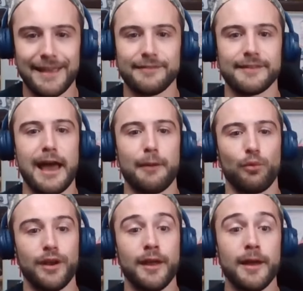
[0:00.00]
It's a time
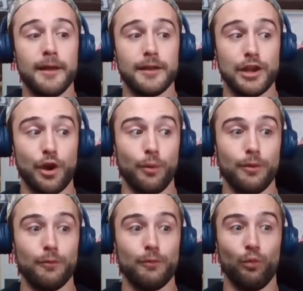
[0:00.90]
when, you know,
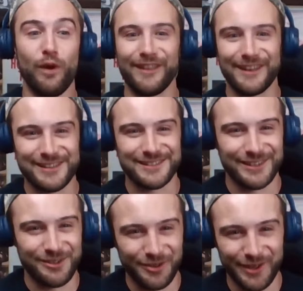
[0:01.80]
willingness to
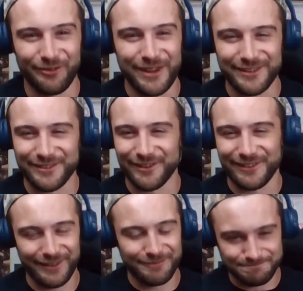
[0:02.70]
do a little research
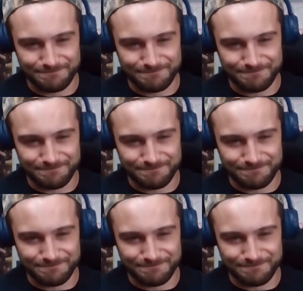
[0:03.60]
and